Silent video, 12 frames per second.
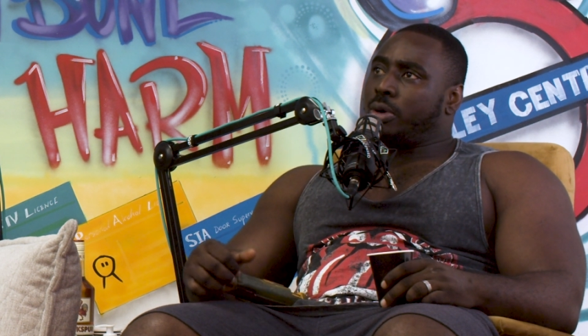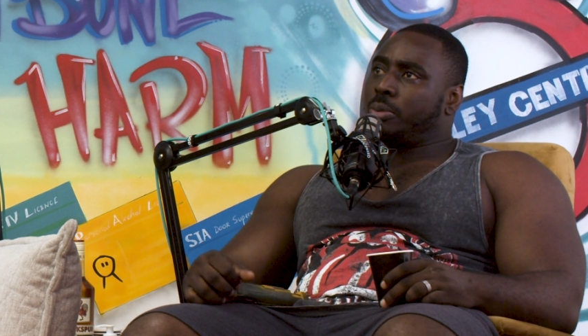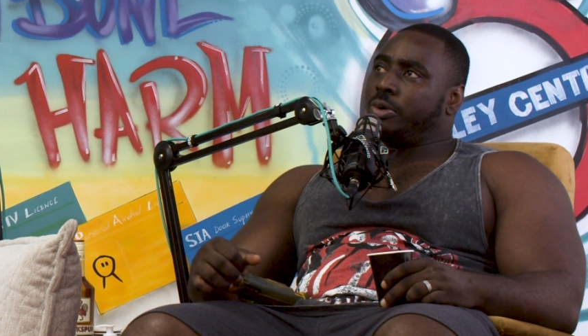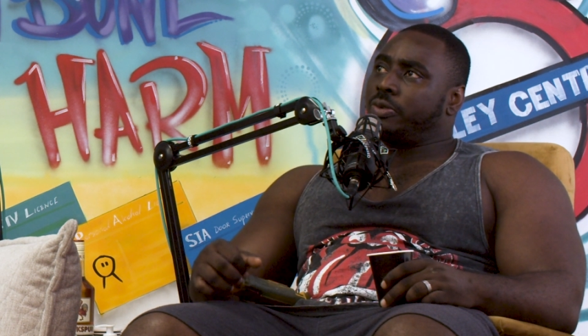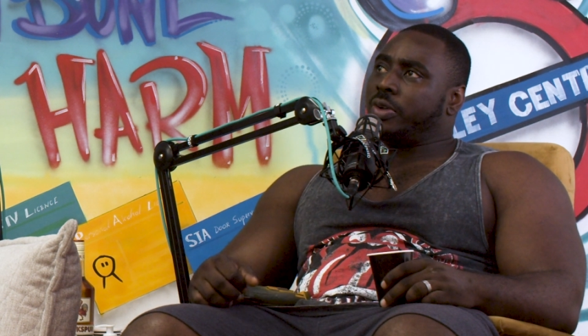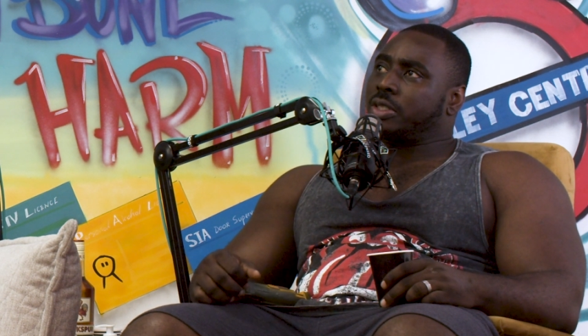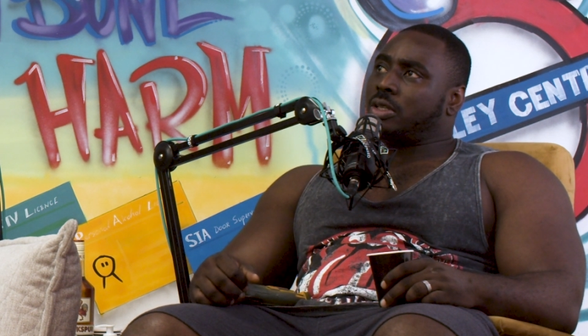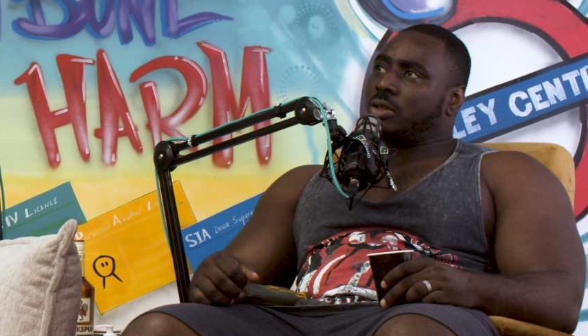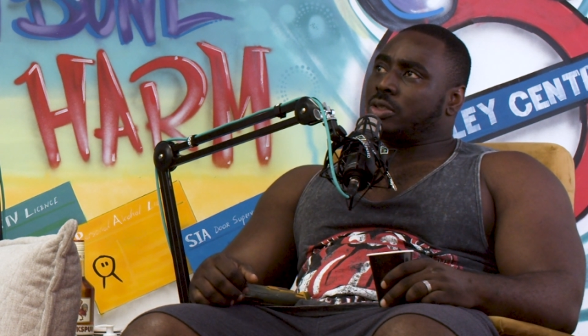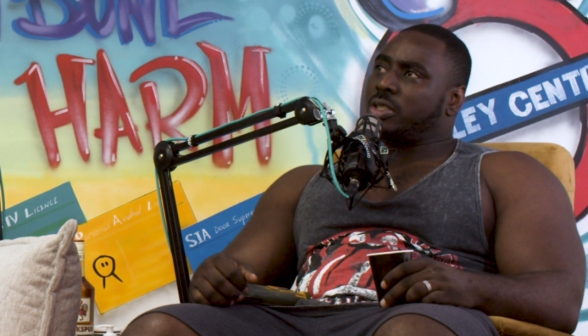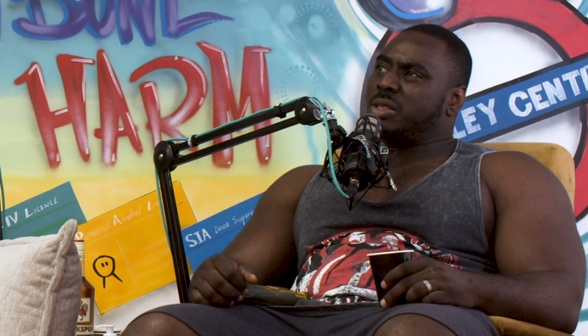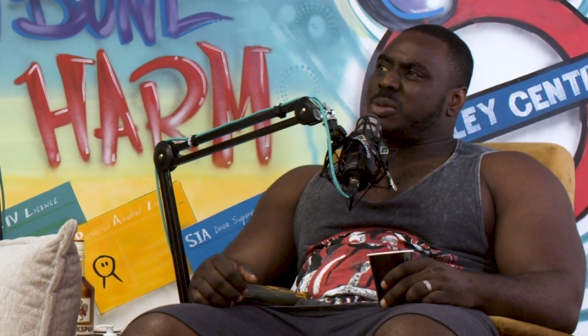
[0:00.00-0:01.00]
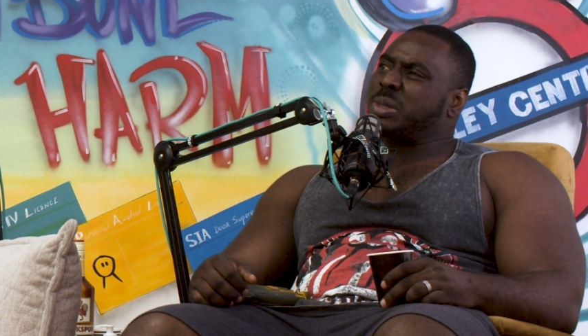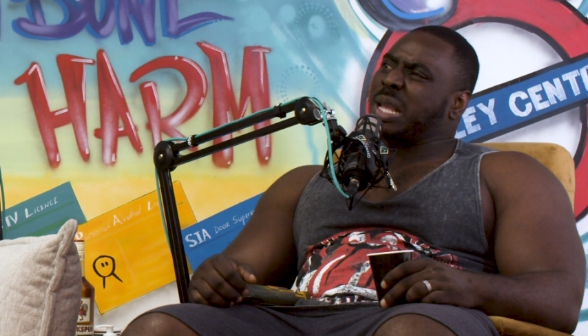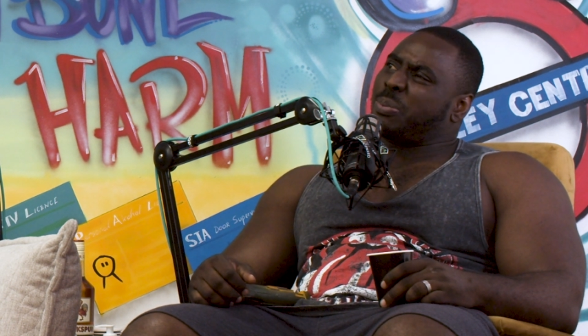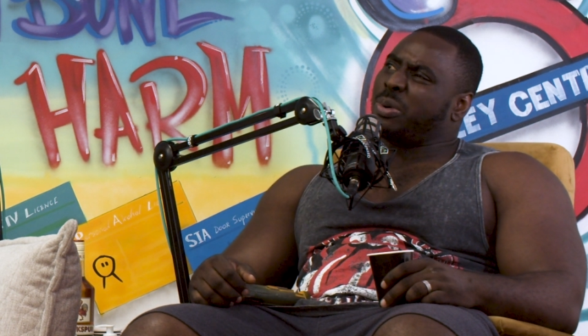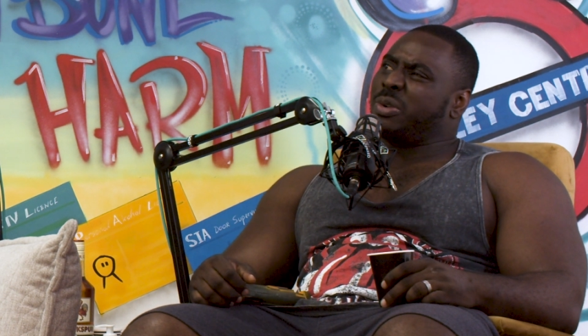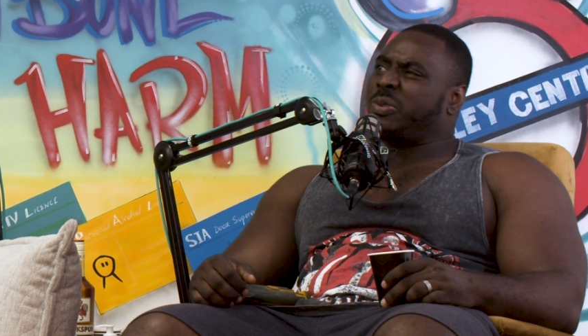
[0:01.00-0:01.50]
Bulletproof vests are not cheap.
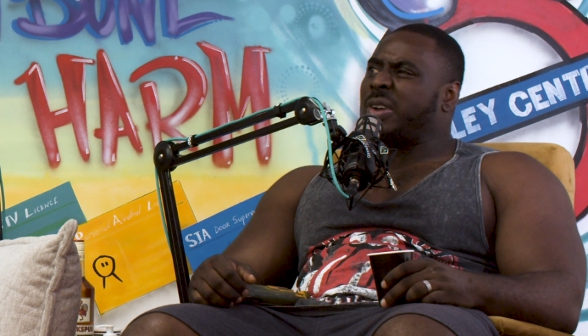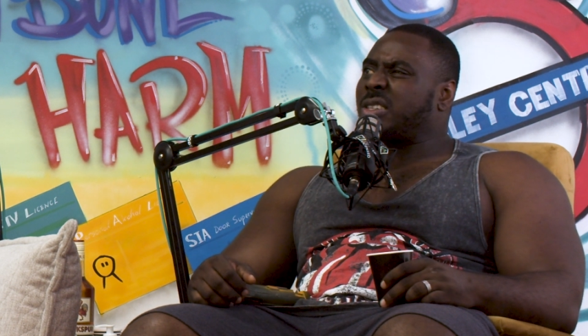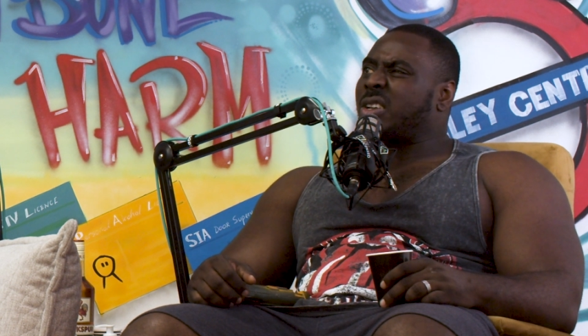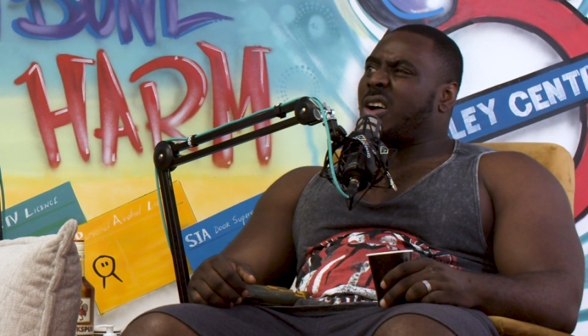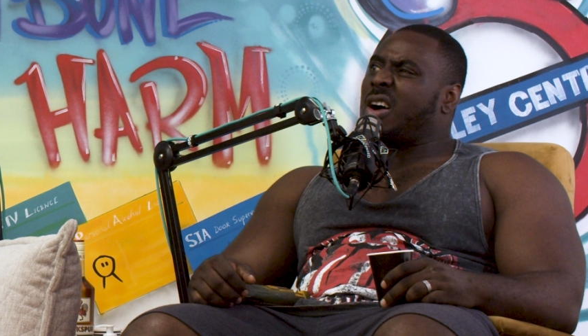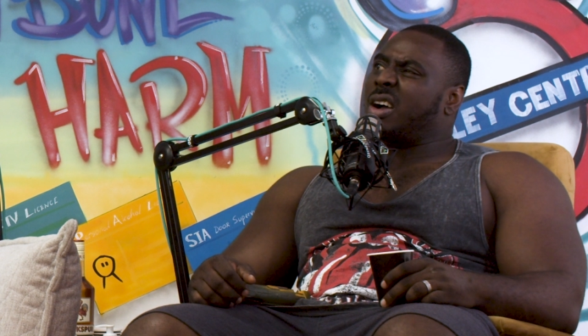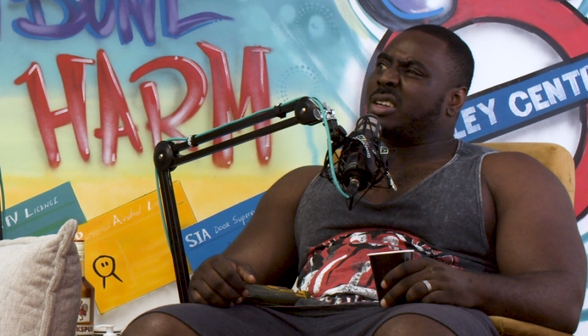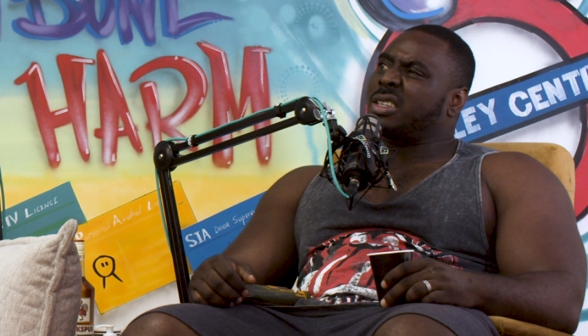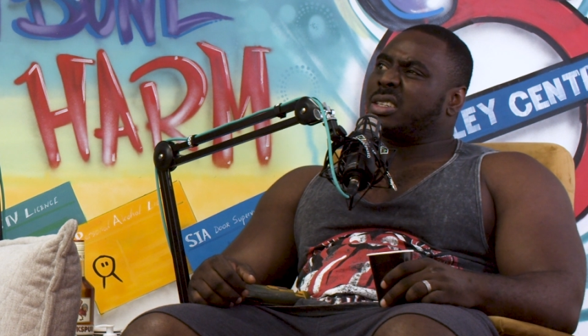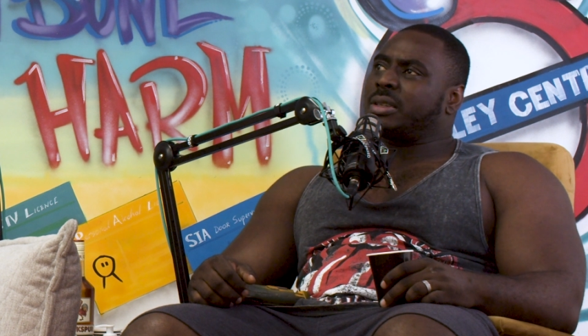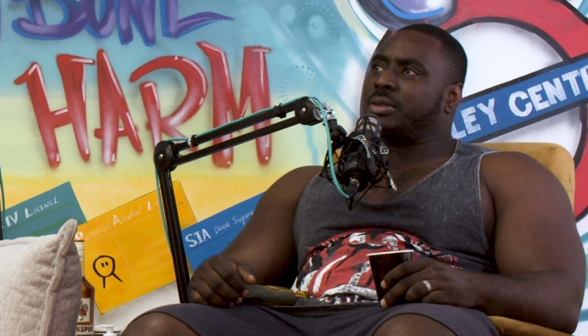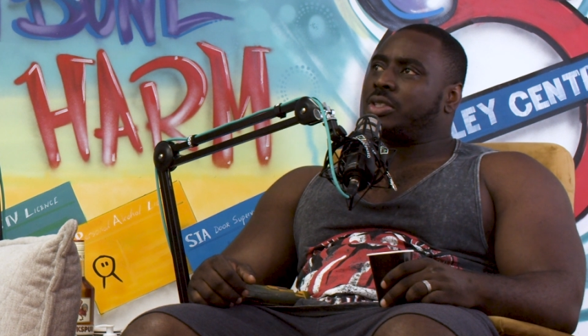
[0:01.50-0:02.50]
Stab-proof vests aren't